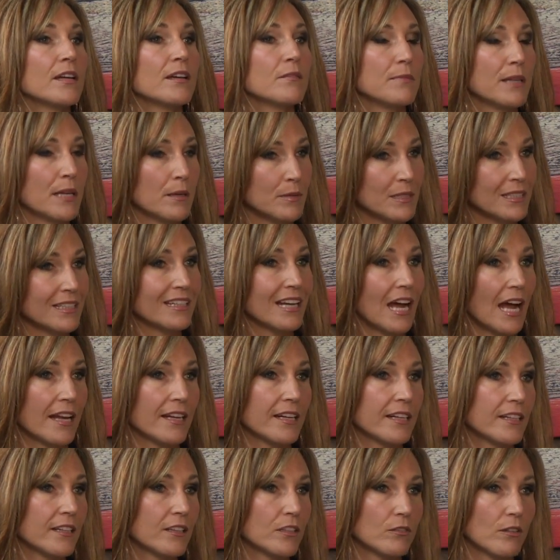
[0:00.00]
be able to
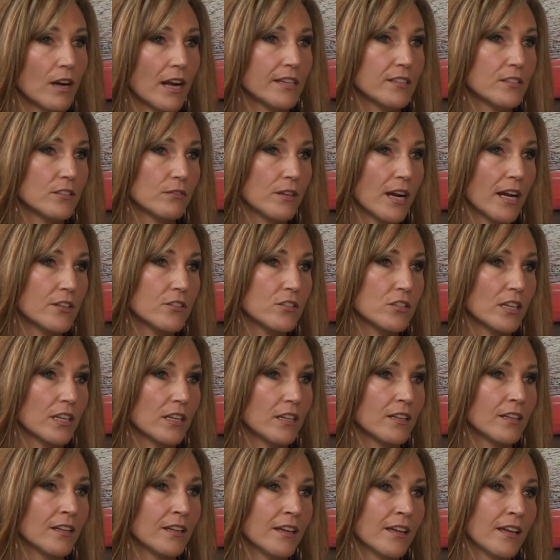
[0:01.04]
guide it in the right
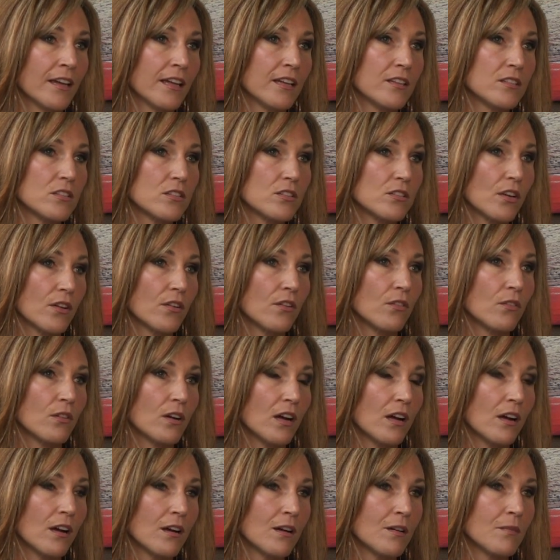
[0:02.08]
direction. And so
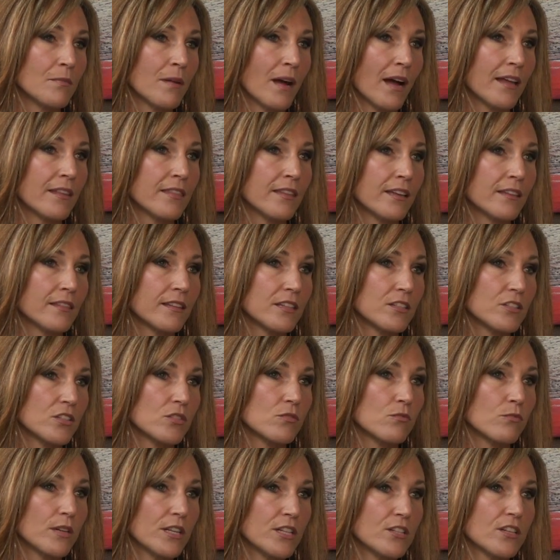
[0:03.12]
I think that
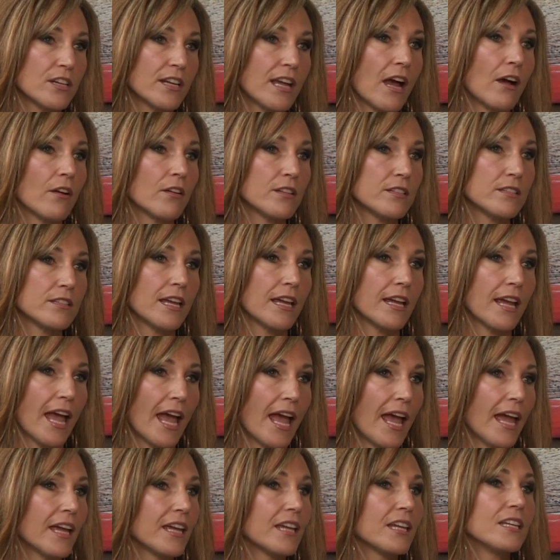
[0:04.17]
just reaching out and saying,
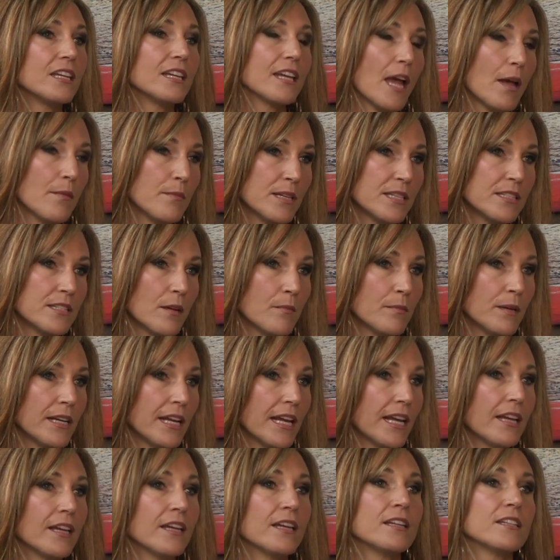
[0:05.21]
hey, can you get me
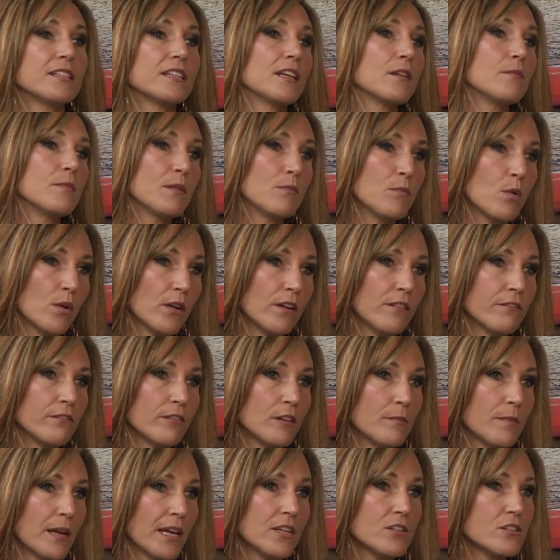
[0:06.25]
somebody to give me more
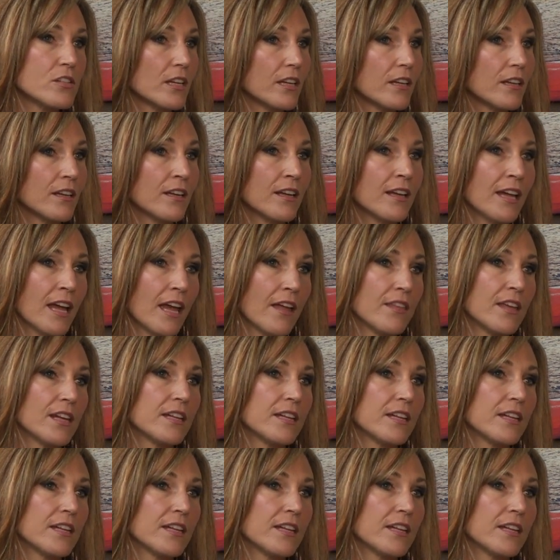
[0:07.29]
information? And